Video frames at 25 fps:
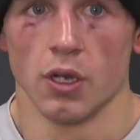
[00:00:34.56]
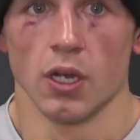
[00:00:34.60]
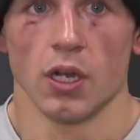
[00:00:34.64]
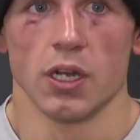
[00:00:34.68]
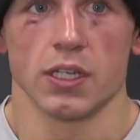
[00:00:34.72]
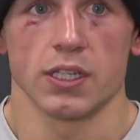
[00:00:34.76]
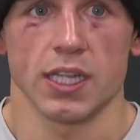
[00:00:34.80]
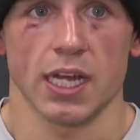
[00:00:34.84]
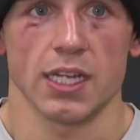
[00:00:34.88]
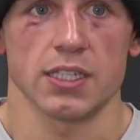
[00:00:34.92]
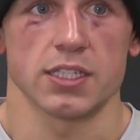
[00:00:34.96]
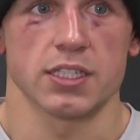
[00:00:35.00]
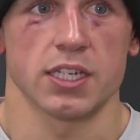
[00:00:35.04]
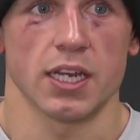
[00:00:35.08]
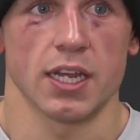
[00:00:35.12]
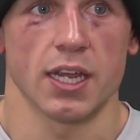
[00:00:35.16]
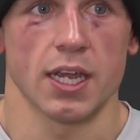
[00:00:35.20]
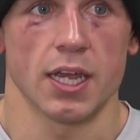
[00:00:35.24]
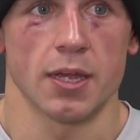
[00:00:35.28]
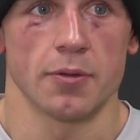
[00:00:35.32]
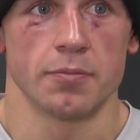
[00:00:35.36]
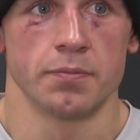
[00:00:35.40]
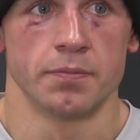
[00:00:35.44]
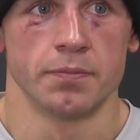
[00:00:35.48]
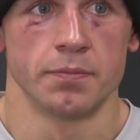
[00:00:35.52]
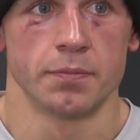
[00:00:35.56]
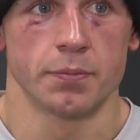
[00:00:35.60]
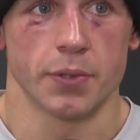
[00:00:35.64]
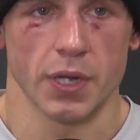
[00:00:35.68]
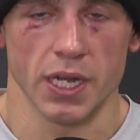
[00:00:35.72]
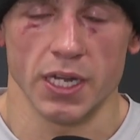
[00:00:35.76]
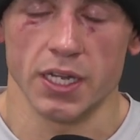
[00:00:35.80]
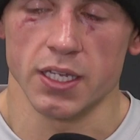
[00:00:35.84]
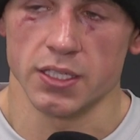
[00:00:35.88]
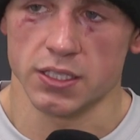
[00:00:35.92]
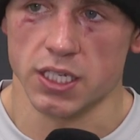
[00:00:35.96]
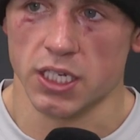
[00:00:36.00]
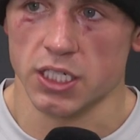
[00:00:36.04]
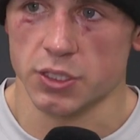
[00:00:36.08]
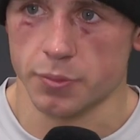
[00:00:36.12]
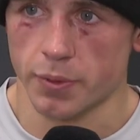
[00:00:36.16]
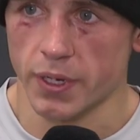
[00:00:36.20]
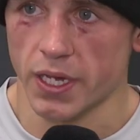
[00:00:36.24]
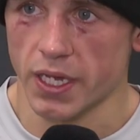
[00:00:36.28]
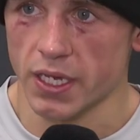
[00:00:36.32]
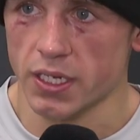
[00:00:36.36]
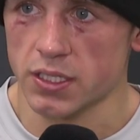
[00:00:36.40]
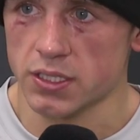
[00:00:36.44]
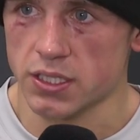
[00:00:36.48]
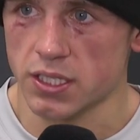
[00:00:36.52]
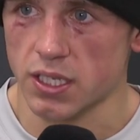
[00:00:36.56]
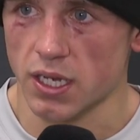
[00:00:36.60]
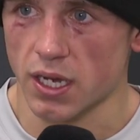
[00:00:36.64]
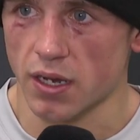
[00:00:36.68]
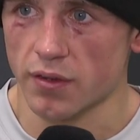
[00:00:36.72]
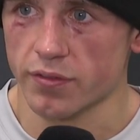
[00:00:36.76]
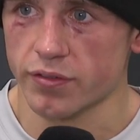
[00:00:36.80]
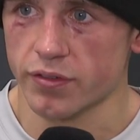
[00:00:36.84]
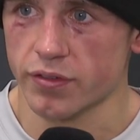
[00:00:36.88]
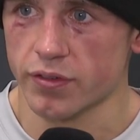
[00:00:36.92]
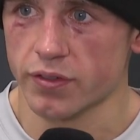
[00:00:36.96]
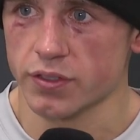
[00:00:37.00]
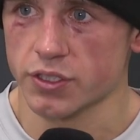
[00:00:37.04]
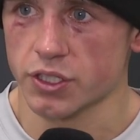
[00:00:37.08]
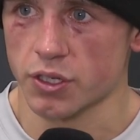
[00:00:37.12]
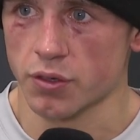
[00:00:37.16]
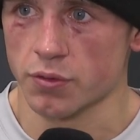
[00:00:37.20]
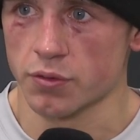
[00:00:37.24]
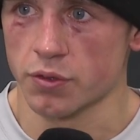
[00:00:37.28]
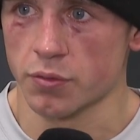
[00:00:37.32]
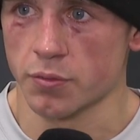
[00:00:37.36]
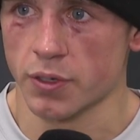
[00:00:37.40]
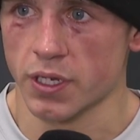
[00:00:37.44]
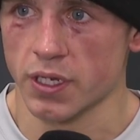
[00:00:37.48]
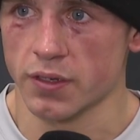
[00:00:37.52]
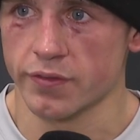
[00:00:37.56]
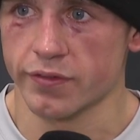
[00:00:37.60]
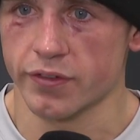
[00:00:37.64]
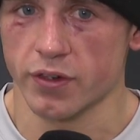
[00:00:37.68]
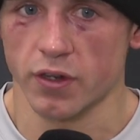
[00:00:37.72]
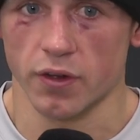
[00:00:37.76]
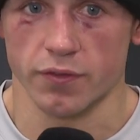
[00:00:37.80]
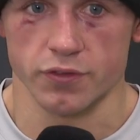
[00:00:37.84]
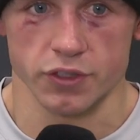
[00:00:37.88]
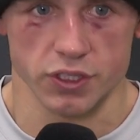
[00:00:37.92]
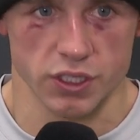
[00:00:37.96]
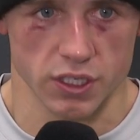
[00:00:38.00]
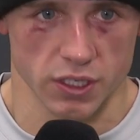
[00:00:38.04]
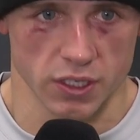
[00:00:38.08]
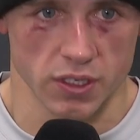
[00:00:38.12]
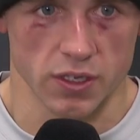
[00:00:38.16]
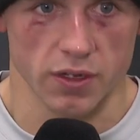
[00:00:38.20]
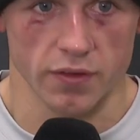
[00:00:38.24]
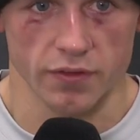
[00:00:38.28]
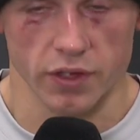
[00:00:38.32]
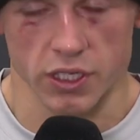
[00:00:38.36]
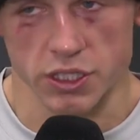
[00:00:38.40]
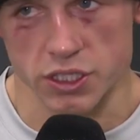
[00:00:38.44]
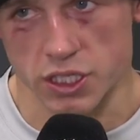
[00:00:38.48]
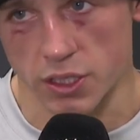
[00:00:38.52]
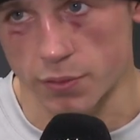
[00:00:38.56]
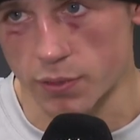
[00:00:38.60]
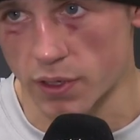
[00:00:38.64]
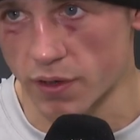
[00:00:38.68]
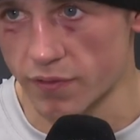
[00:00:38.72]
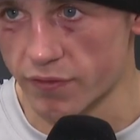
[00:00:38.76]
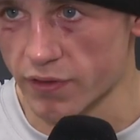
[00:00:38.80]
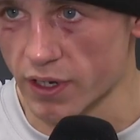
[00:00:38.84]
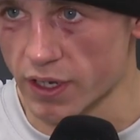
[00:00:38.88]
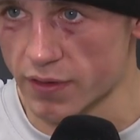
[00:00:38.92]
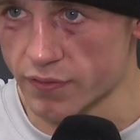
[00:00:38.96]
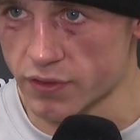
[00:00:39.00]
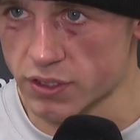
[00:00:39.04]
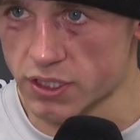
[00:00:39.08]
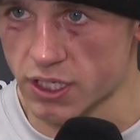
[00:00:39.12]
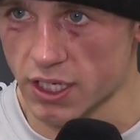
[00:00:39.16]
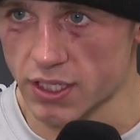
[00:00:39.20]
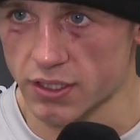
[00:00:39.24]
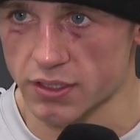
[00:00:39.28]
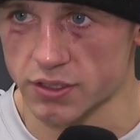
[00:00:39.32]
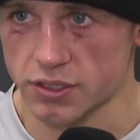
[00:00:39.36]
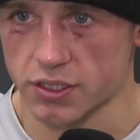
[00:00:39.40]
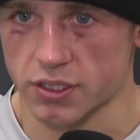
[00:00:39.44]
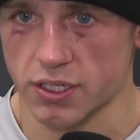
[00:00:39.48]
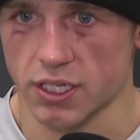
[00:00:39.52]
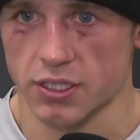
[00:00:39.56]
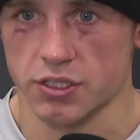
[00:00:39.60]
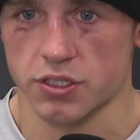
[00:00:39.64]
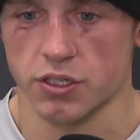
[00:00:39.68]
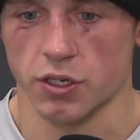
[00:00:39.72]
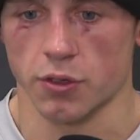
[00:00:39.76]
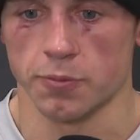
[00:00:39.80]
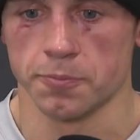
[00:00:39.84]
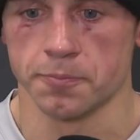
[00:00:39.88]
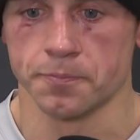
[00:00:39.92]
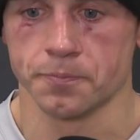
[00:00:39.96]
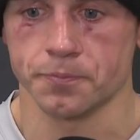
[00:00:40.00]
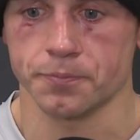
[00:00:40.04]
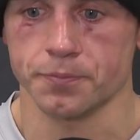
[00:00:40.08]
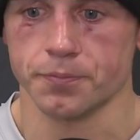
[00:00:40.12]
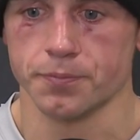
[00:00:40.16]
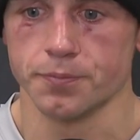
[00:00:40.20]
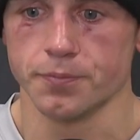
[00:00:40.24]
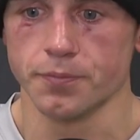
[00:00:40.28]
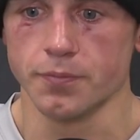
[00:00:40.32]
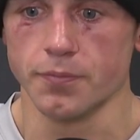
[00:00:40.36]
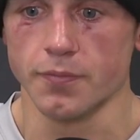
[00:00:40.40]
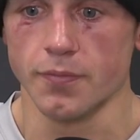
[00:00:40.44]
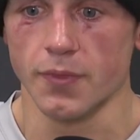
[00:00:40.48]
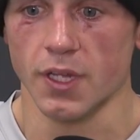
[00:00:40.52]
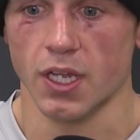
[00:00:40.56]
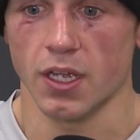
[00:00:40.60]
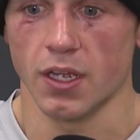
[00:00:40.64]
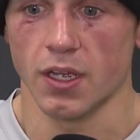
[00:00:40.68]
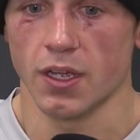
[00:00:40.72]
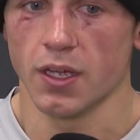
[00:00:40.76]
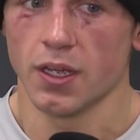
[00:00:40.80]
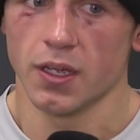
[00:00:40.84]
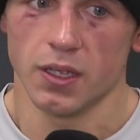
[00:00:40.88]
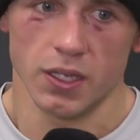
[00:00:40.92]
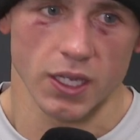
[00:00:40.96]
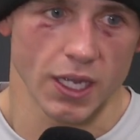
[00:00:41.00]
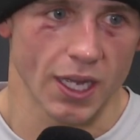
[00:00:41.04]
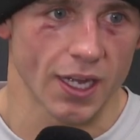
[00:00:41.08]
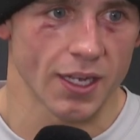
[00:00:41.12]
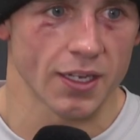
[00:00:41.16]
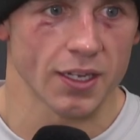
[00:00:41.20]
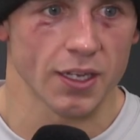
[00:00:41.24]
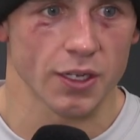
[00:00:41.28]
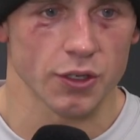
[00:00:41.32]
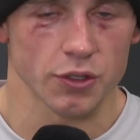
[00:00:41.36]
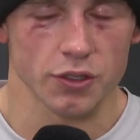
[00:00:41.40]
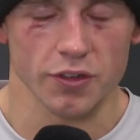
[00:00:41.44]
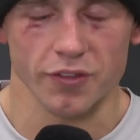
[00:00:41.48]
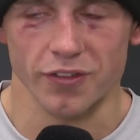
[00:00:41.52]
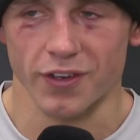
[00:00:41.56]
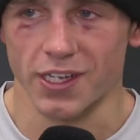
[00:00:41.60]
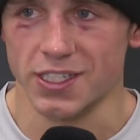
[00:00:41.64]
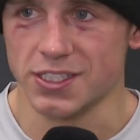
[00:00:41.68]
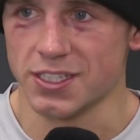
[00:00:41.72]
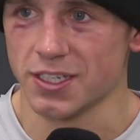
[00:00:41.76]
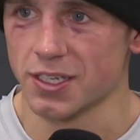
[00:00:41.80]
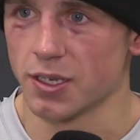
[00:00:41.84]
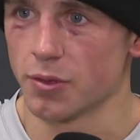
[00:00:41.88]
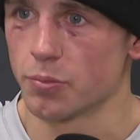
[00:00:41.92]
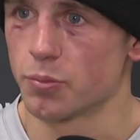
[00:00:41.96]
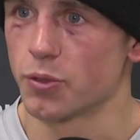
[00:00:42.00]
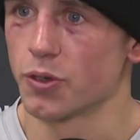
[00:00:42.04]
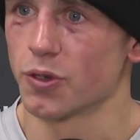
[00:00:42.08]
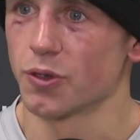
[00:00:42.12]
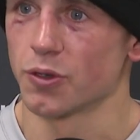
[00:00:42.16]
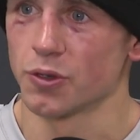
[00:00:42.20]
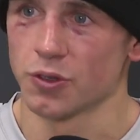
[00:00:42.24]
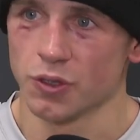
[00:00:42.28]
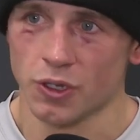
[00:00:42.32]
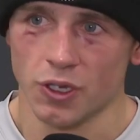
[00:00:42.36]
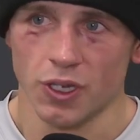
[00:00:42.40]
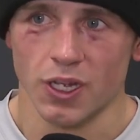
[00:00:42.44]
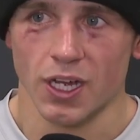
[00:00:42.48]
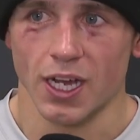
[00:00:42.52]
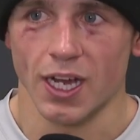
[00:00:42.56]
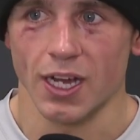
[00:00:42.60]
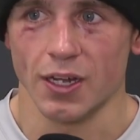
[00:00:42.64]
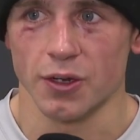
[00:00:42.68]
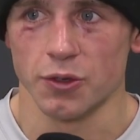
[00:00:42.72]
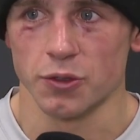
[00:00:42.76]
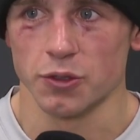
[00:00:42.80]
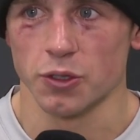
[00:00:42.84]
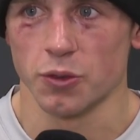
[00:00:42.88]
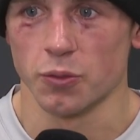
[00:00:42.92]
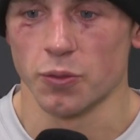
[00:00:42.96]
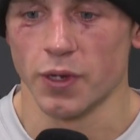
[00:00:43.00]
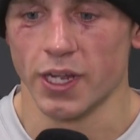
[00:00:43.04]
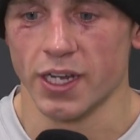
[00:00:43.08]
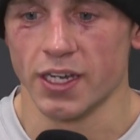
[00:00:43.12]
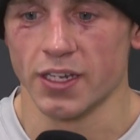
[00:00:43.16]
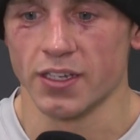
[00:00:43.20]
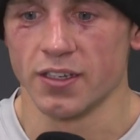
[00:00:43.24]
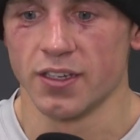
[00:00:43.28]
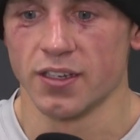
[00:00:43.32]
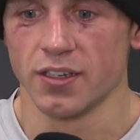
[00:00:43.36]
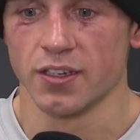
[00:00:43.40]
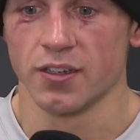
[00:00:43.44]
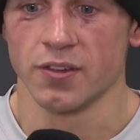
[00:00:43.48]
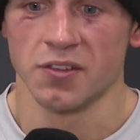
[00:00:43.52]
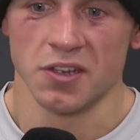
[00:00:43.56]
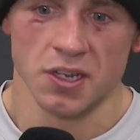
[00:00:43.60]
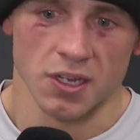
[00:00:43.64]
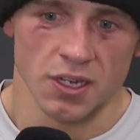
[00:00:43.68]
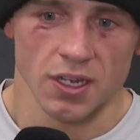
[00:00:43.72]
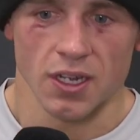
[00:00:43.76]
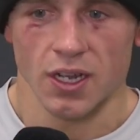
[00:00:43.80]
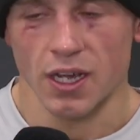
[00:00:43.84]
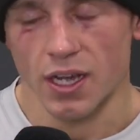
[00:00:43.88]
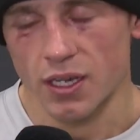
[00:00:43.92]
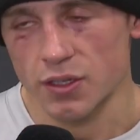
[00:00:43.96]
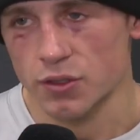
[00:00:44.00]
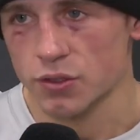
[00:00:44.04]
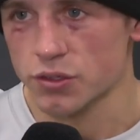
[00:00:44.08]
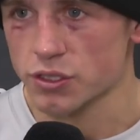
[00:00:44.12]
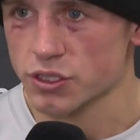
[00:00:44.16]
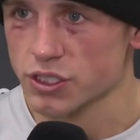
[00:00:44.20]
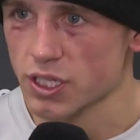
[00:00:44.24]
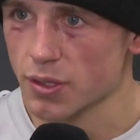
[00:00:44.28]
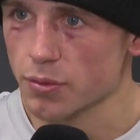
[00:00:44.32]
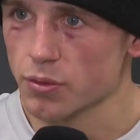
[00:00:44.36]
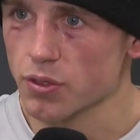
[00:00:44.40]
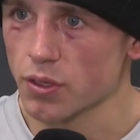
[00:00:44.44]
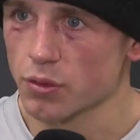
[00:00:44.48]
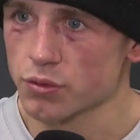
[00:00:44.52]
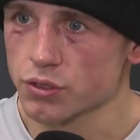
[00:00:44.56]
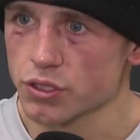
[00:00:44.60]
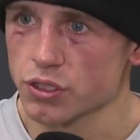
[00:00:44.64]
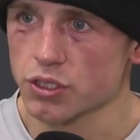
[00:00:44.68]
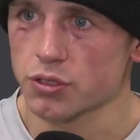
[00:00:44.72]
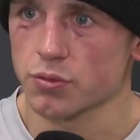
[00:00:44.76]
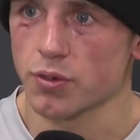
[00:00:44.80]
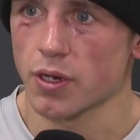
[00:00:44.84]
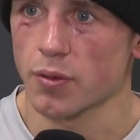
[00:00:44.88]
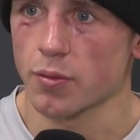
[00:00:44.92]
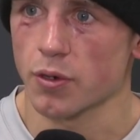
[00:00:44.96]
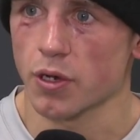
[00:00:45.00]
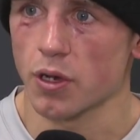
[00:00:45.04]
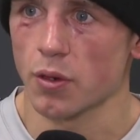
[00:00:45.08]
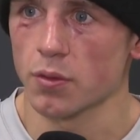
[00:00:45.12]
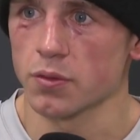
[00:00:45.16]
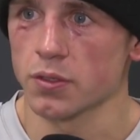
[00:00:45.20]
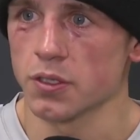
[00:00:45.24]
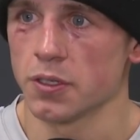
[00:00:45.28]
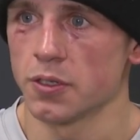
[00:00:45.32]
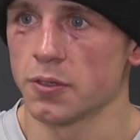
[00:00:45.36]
that's a brilliant experience to have, do you know what I mean, for obviously eventually when I'm fighting for titles and that. So yeah, another fight in Liverpool, another win, and another step closer to where we're going.